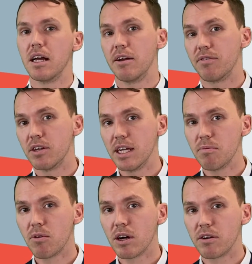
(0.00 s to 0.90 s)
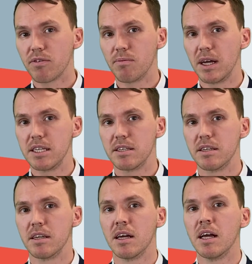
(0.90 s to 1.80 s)
if you need more
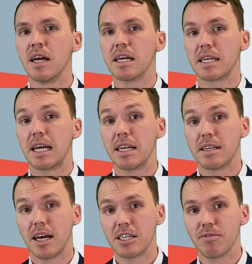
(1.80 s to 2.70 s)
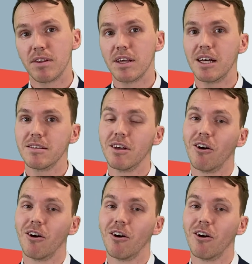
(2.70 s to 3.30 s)
information, get in touch with us